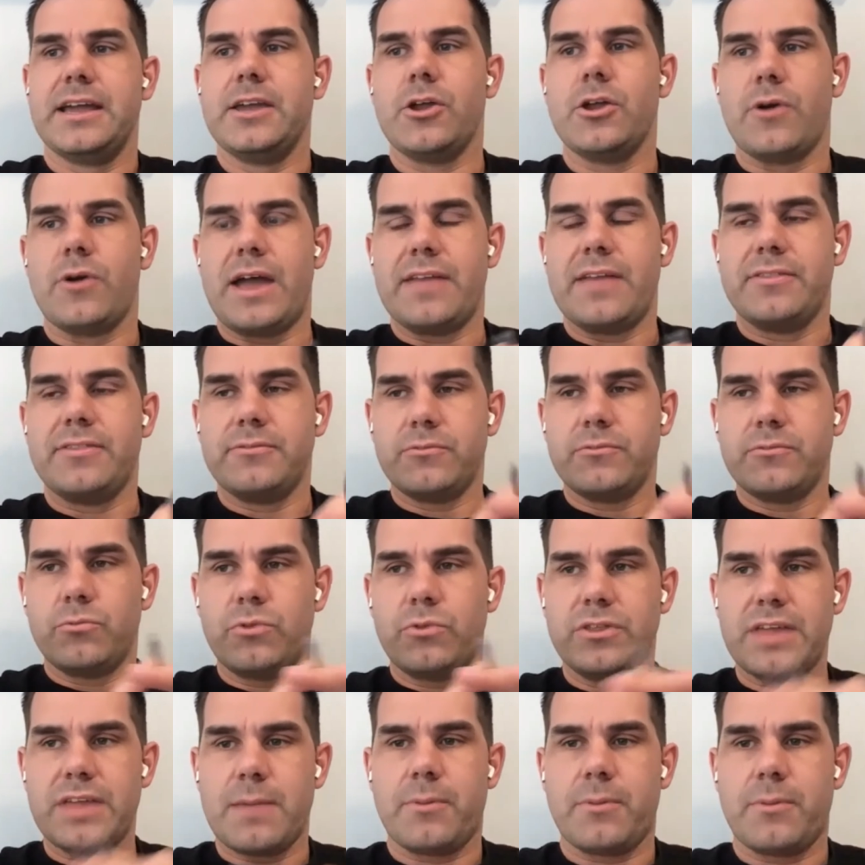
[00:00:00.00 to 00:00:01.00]
And
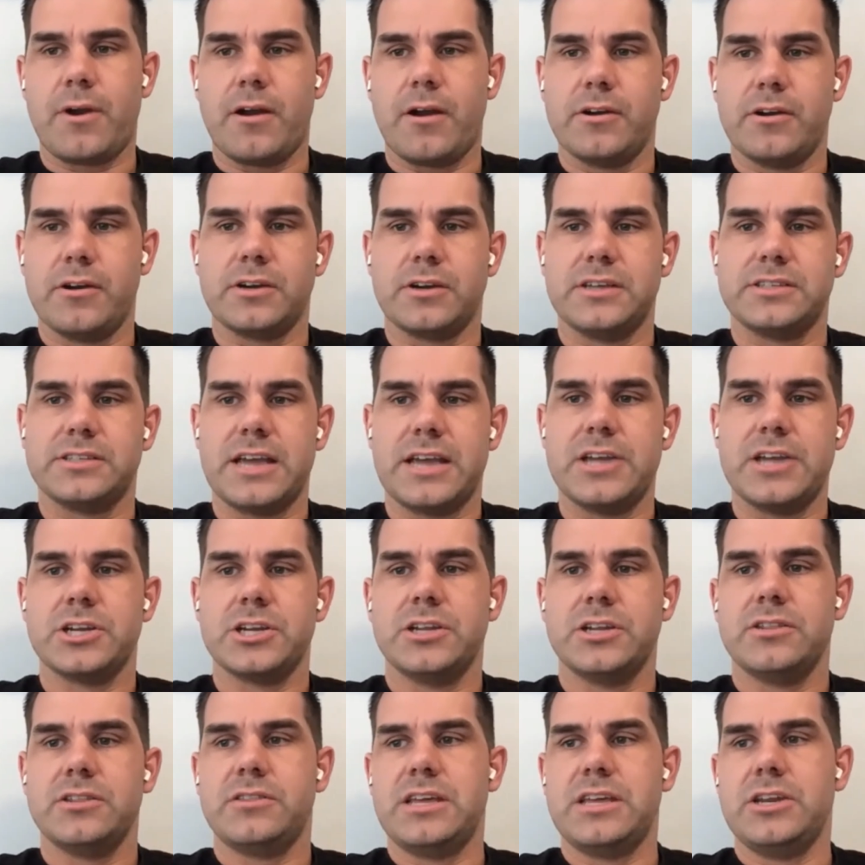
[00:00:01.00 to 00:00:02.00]
with that
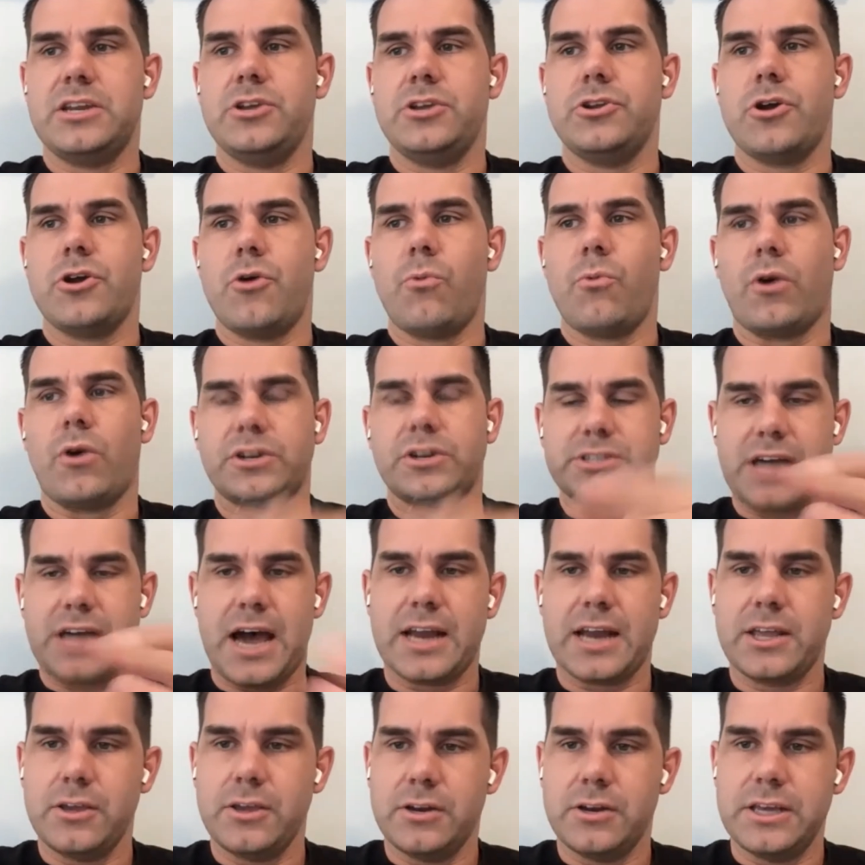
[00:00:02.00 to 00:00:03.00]
prioritization, then what
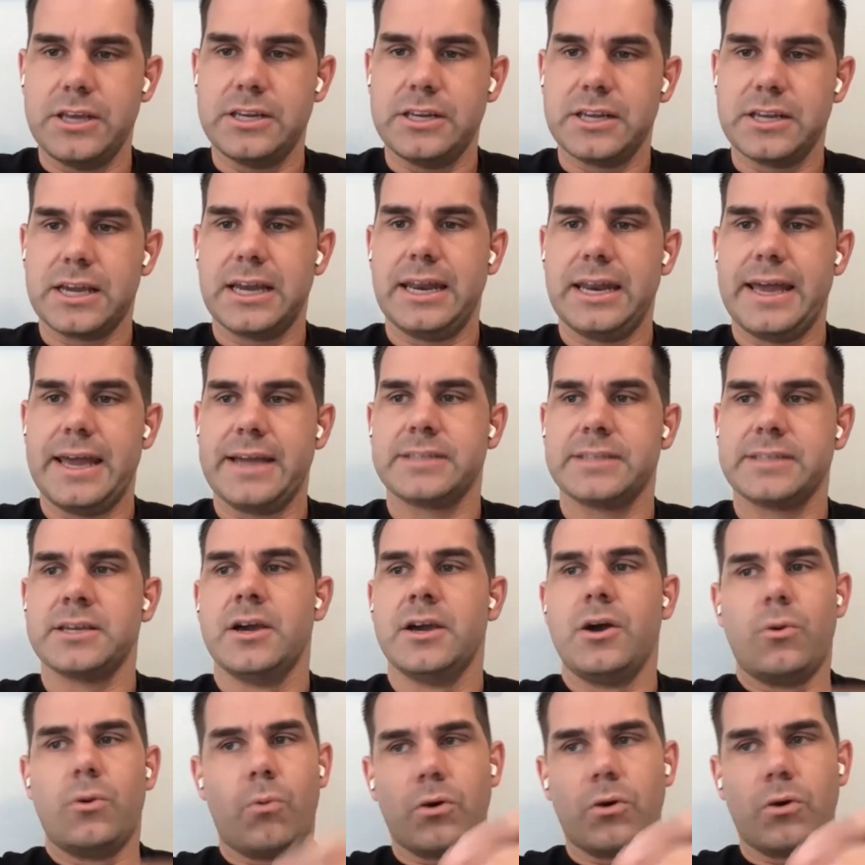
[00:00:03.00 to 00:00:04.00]
data you need to collect,
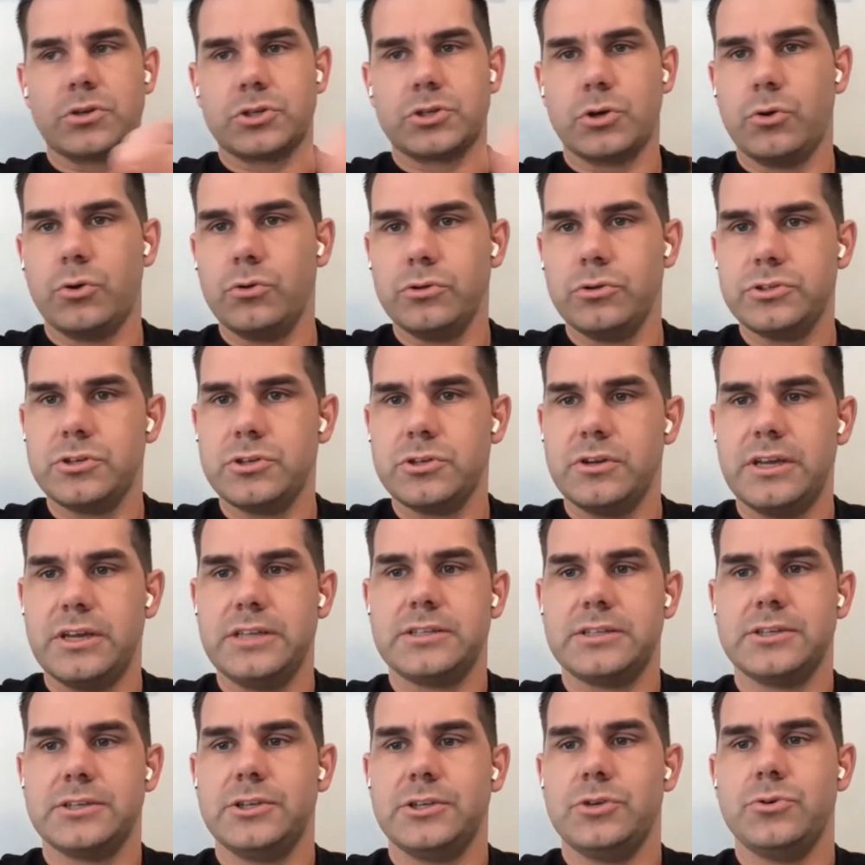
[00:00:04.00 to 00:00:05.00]
what tools you
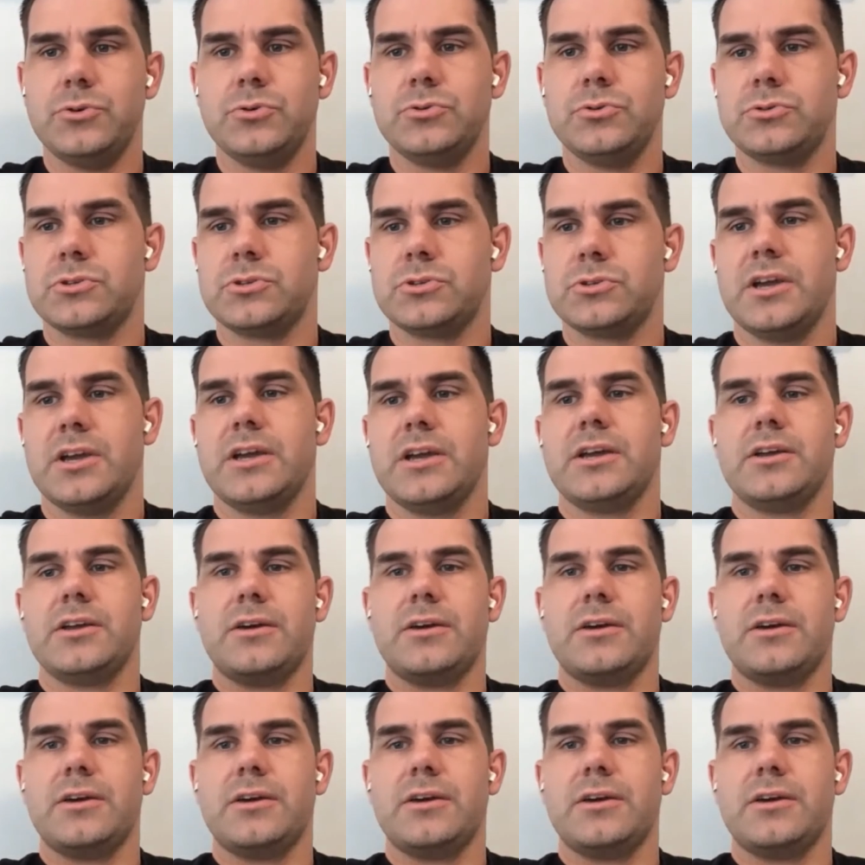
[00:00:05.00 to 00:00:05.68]
need to use,